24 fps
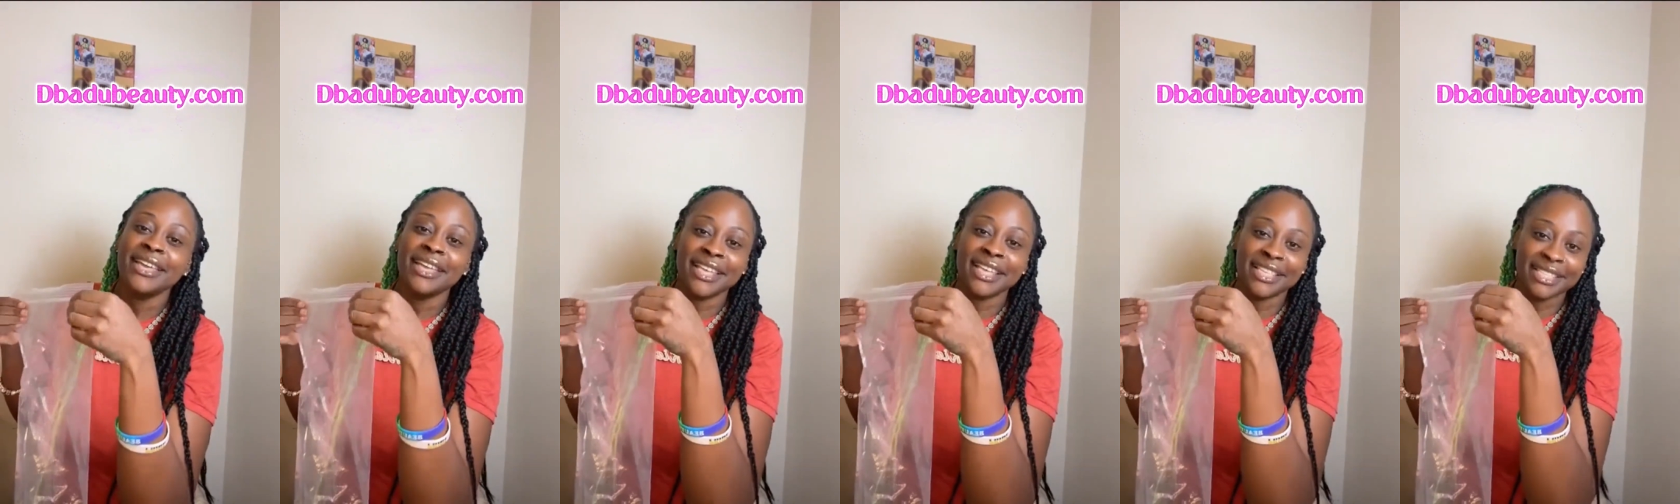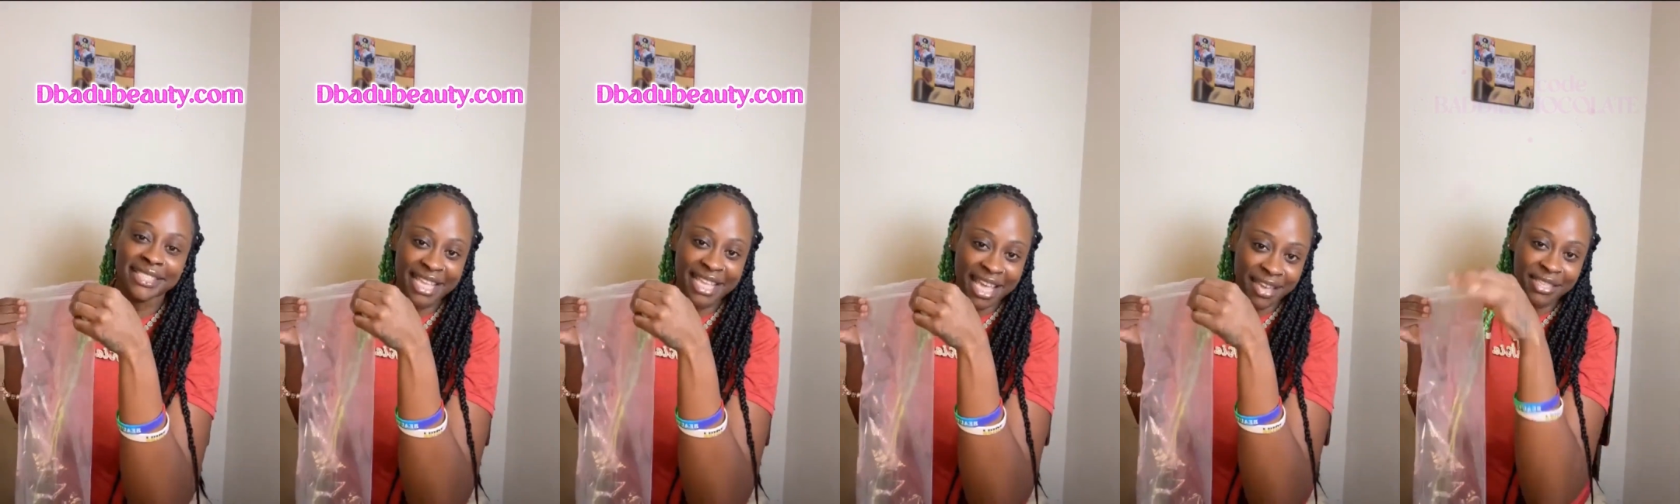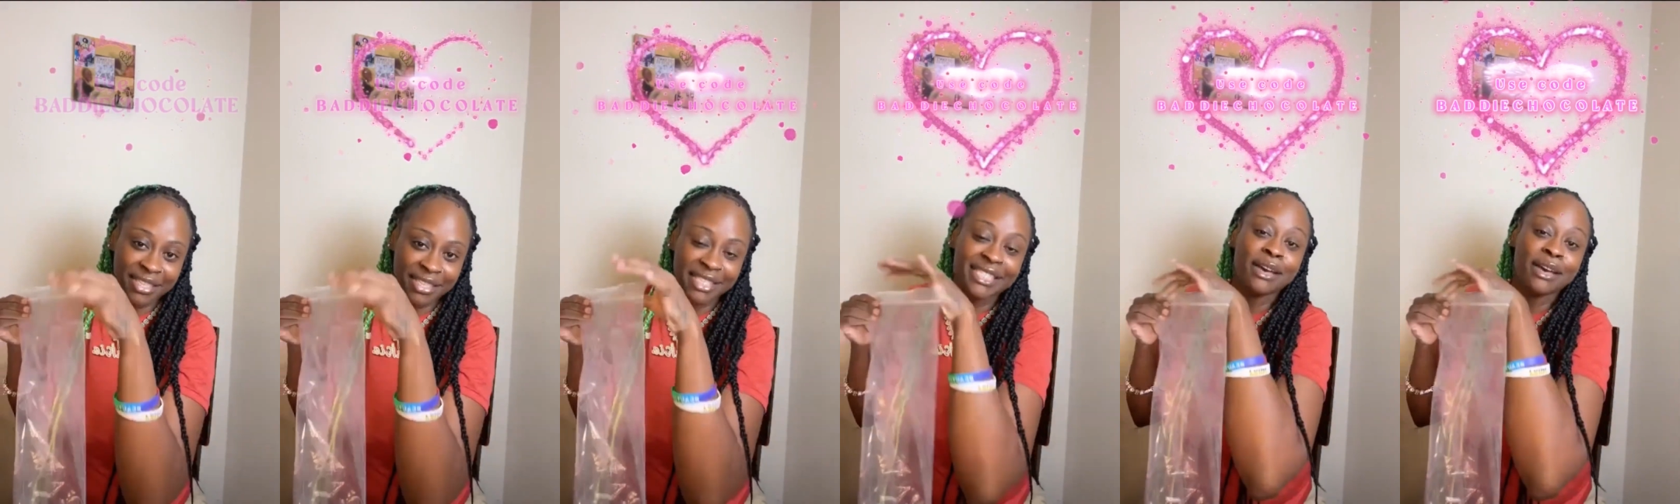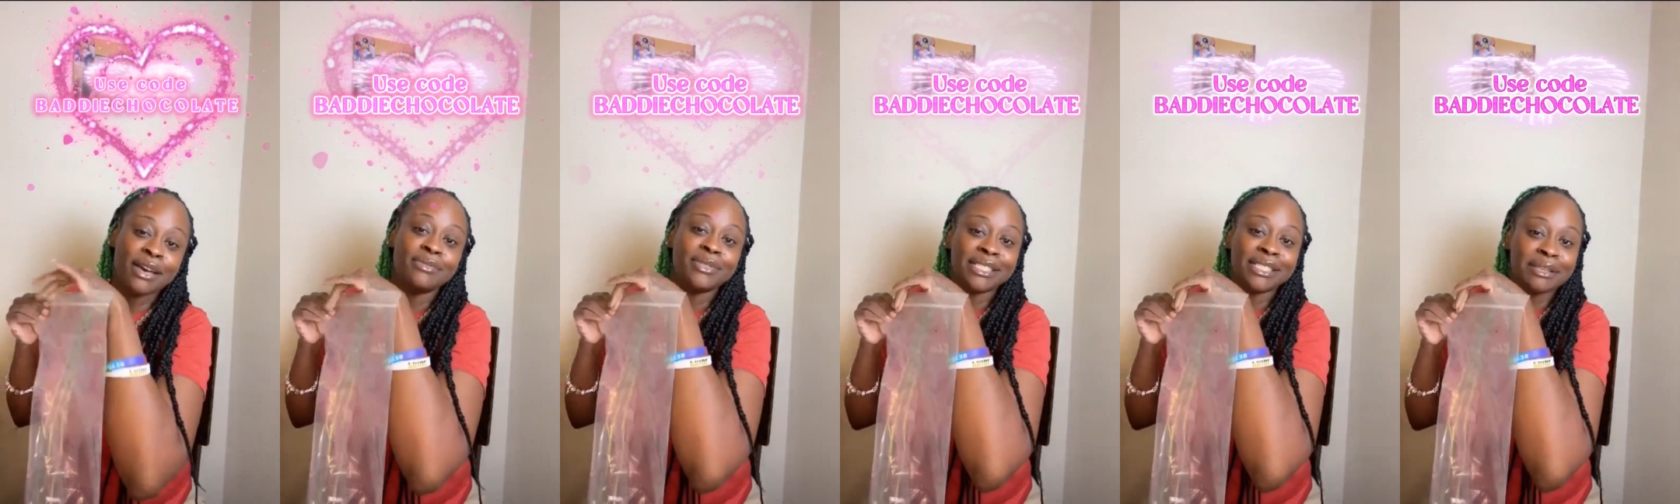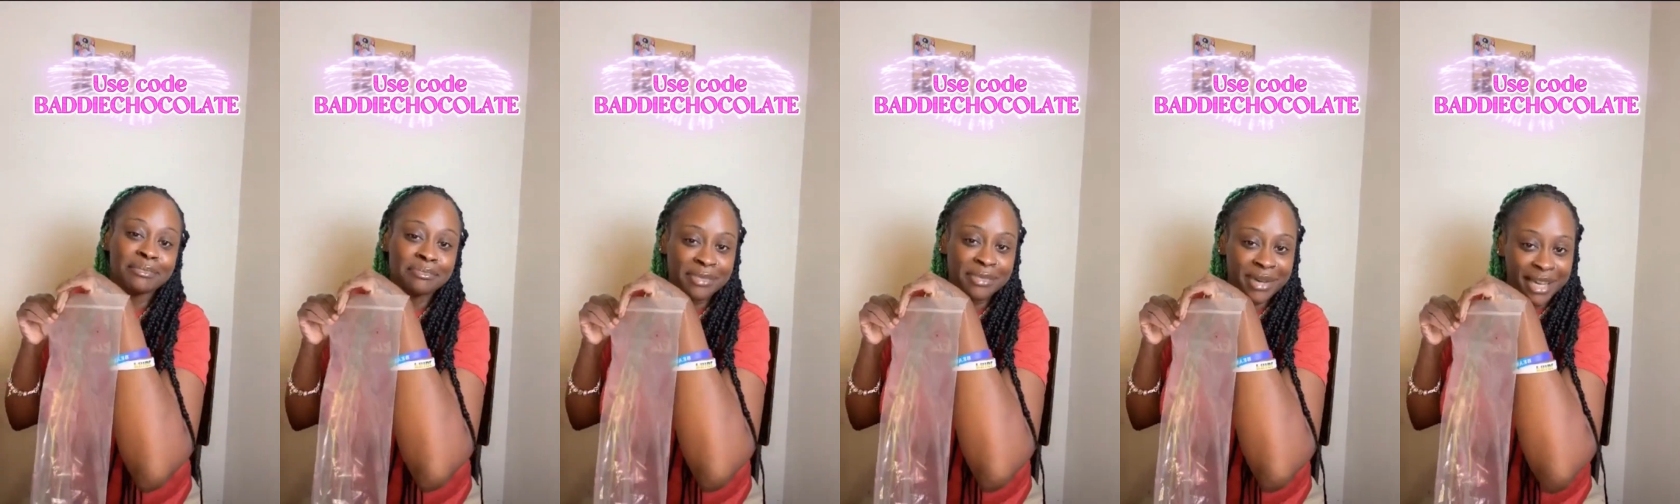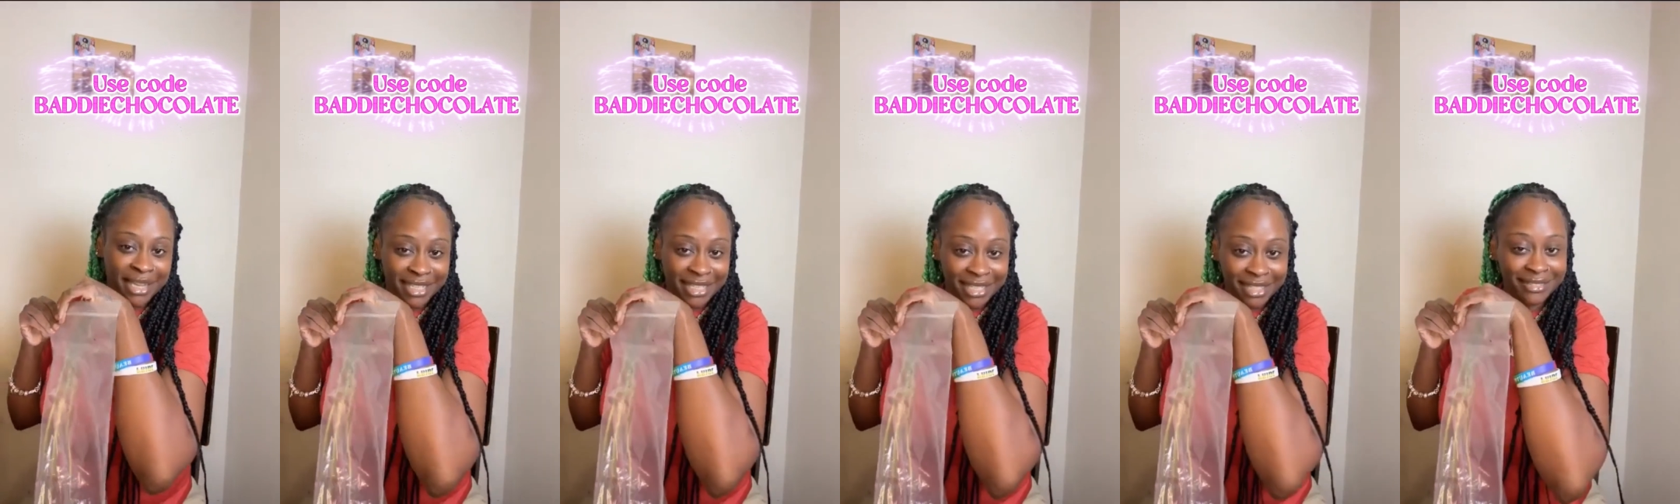and save yourself some
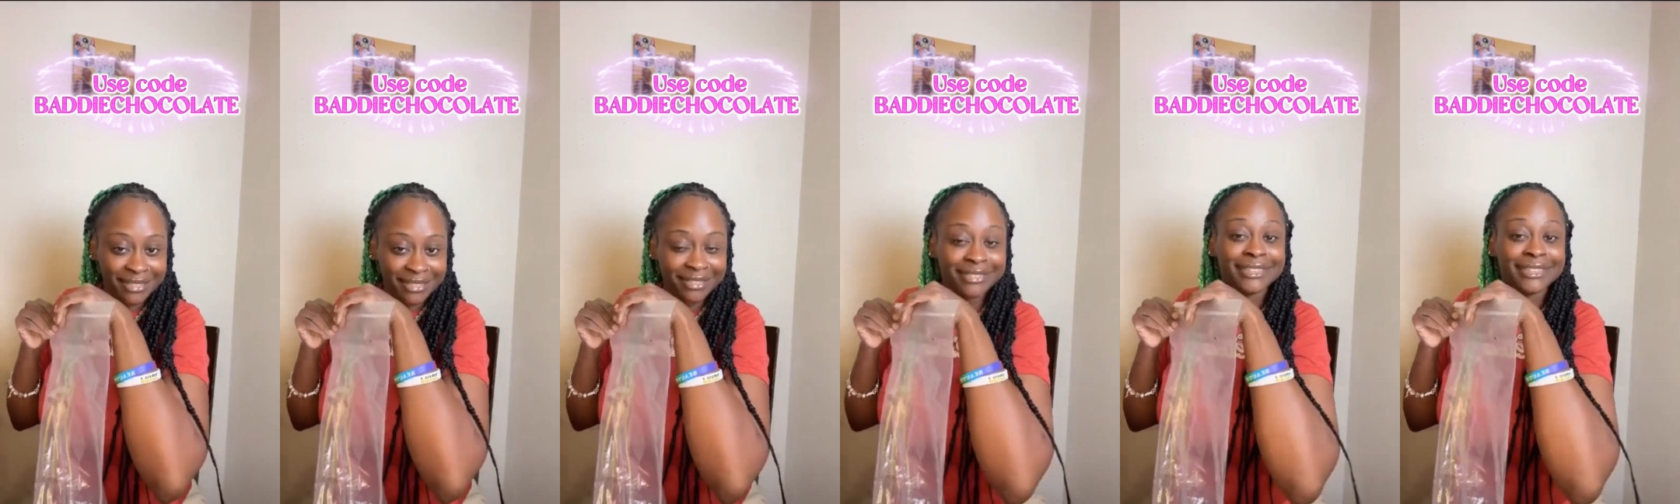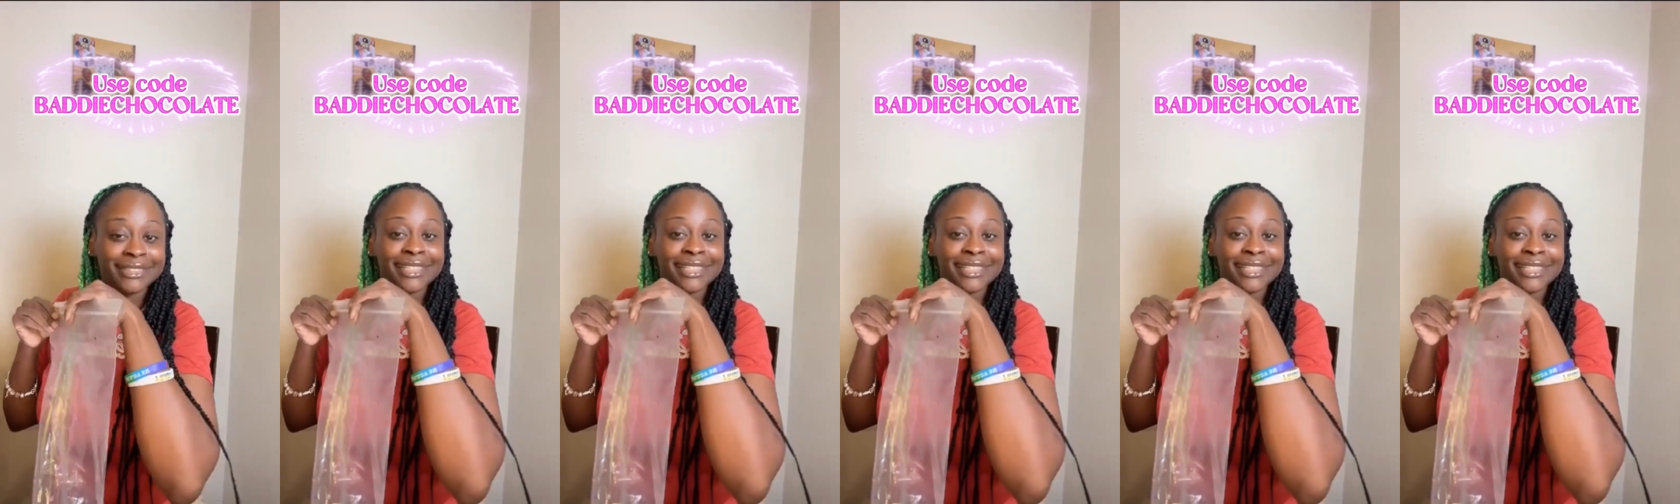money